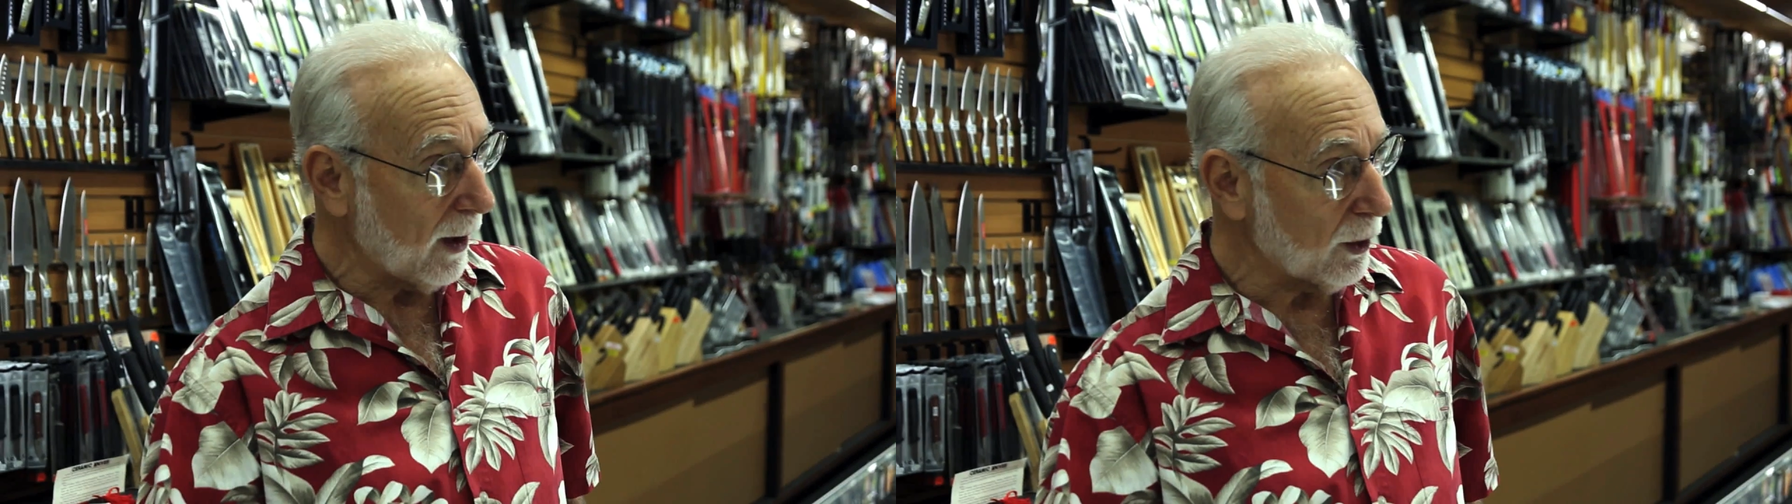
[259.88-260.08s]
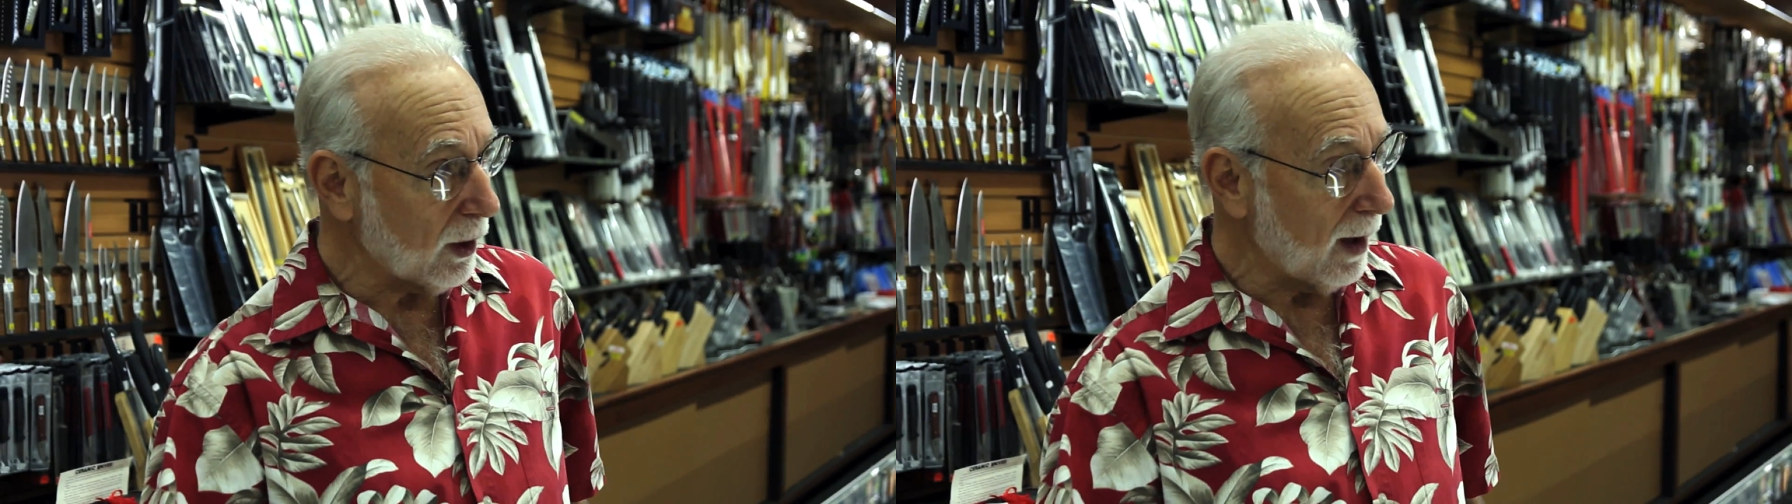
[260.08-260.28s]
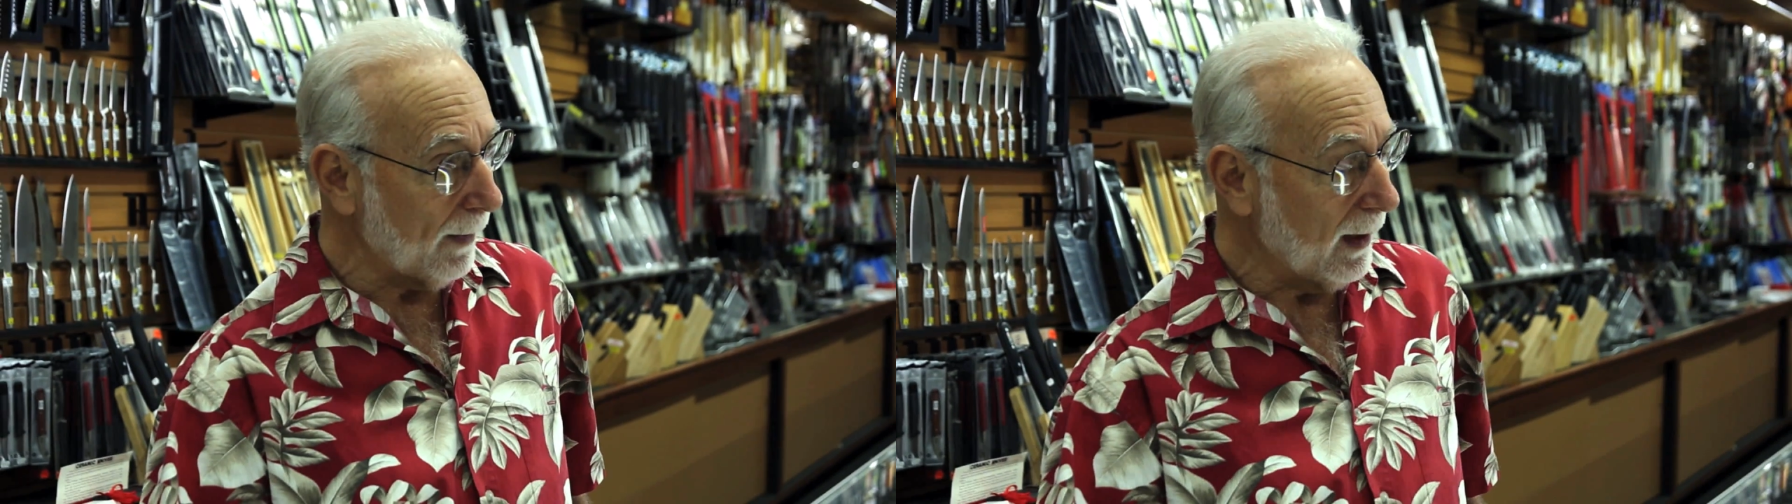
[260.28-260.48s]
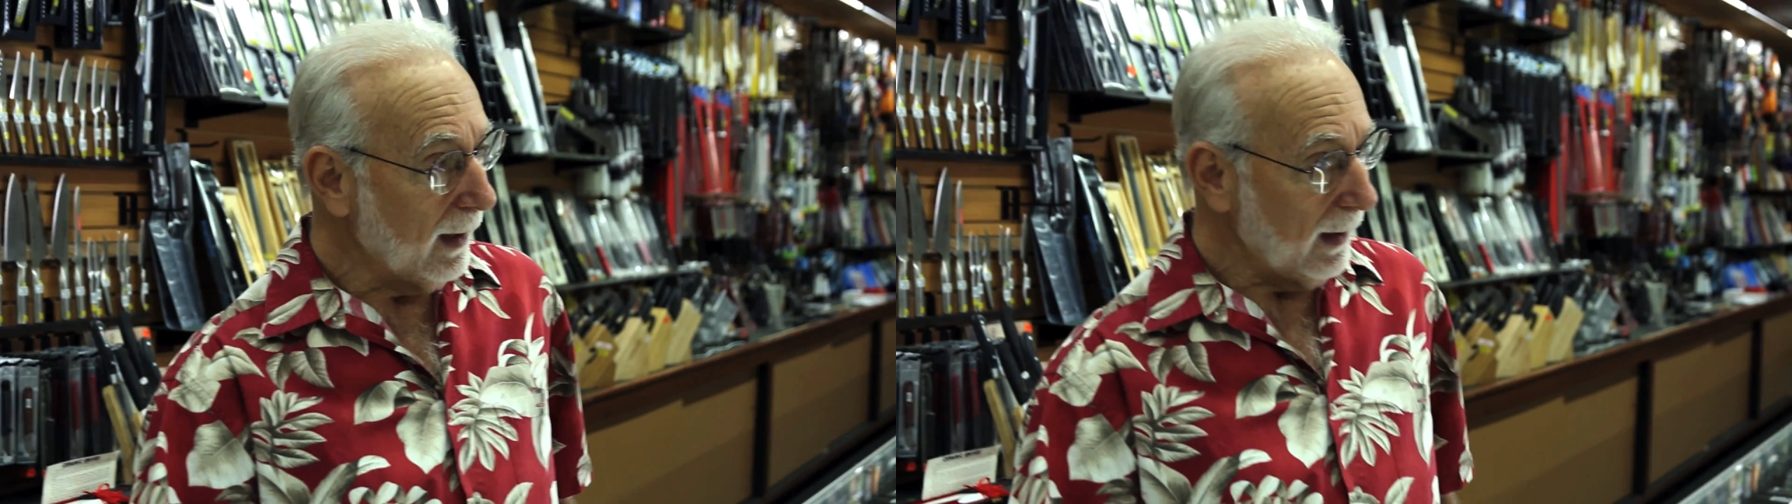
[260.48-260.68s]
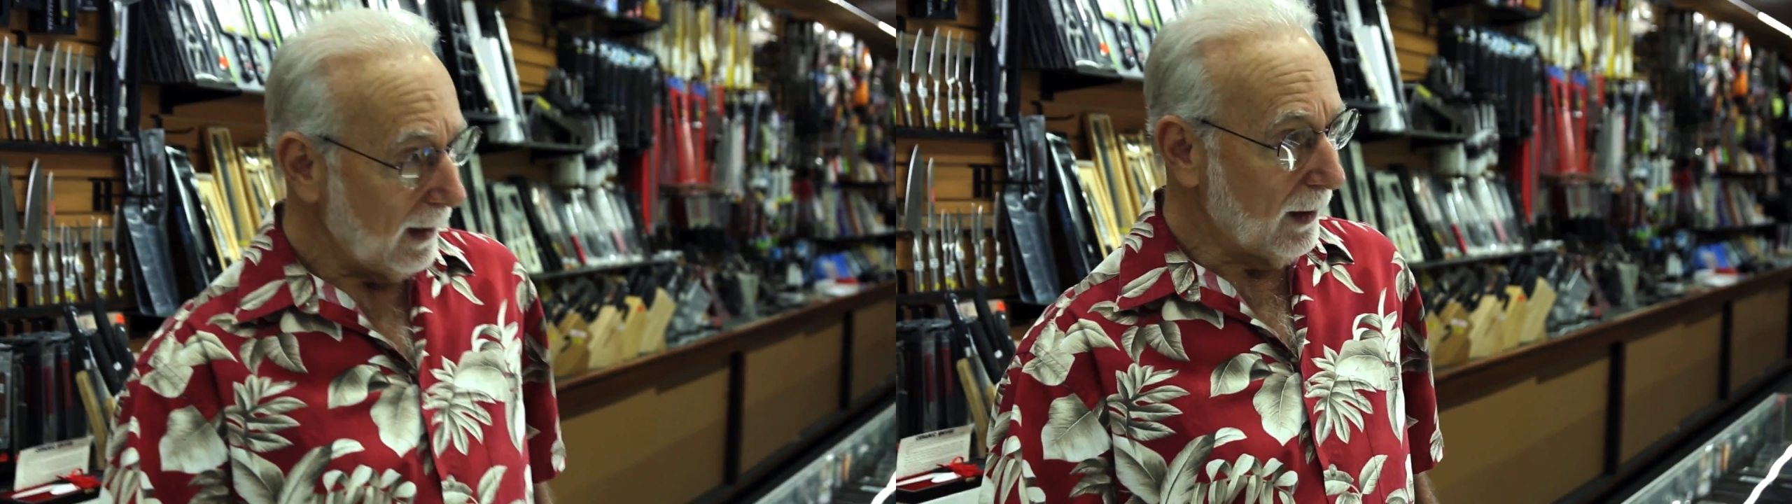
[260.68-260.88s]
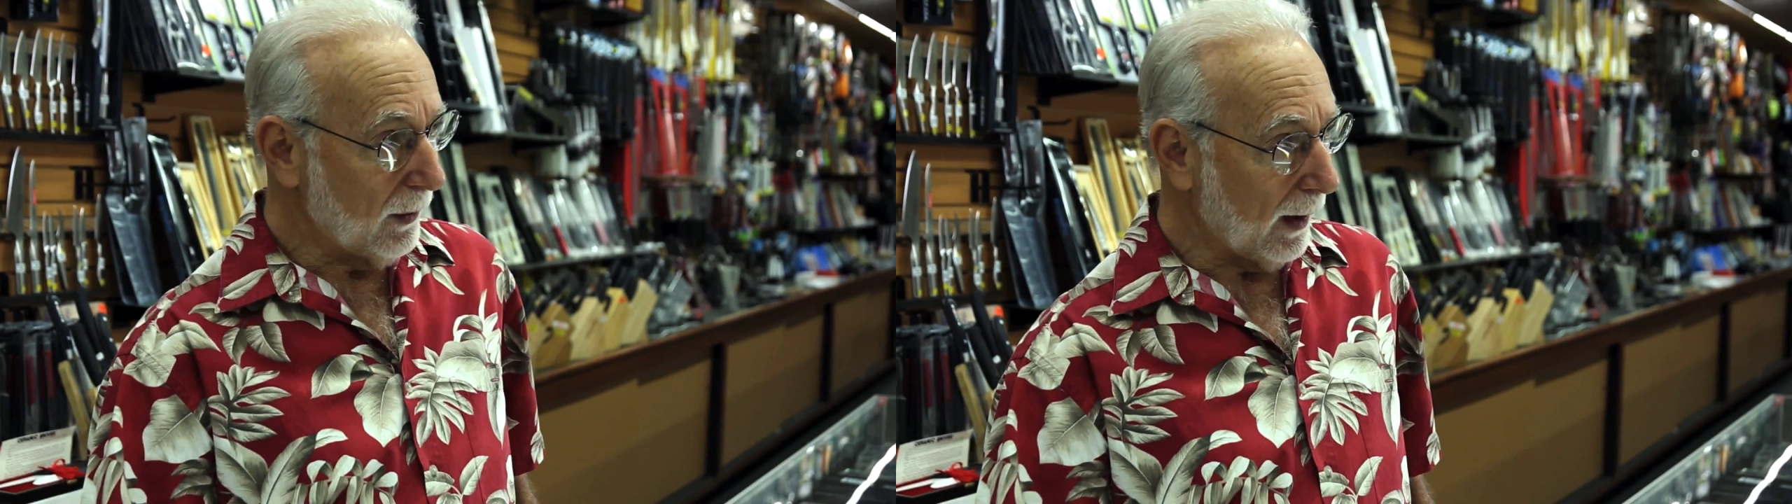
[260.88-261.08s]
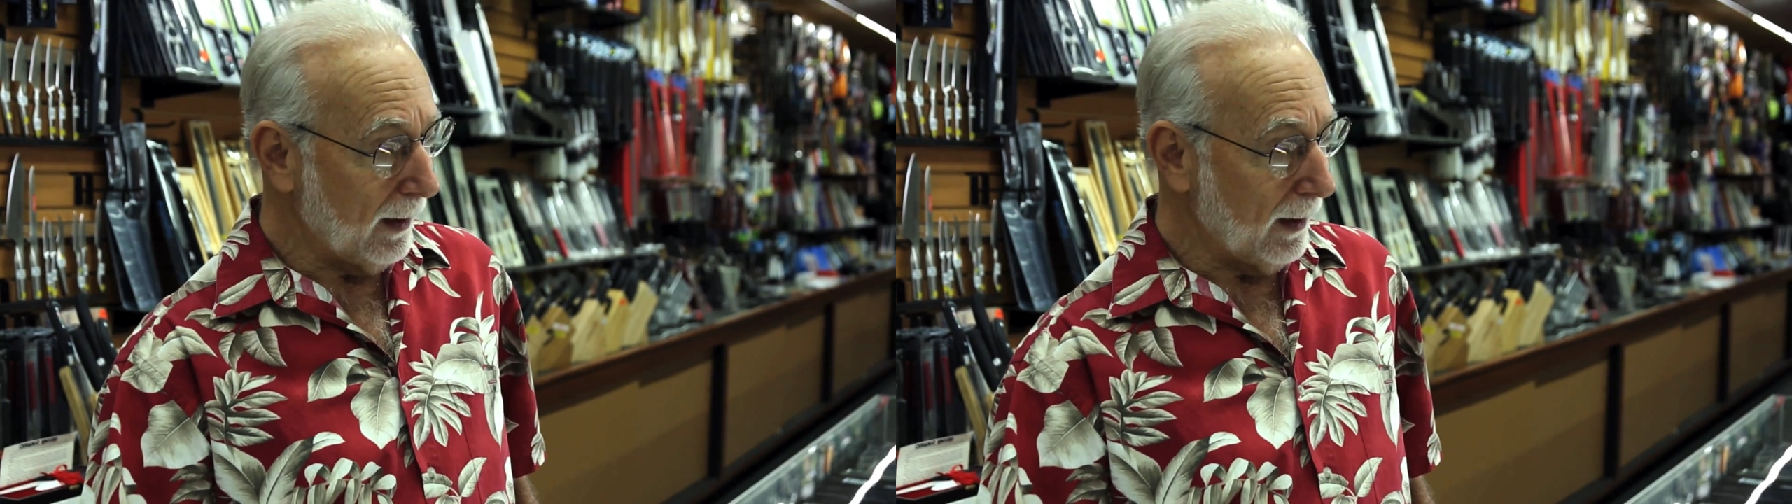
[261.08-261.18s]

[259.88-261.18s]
touch-up is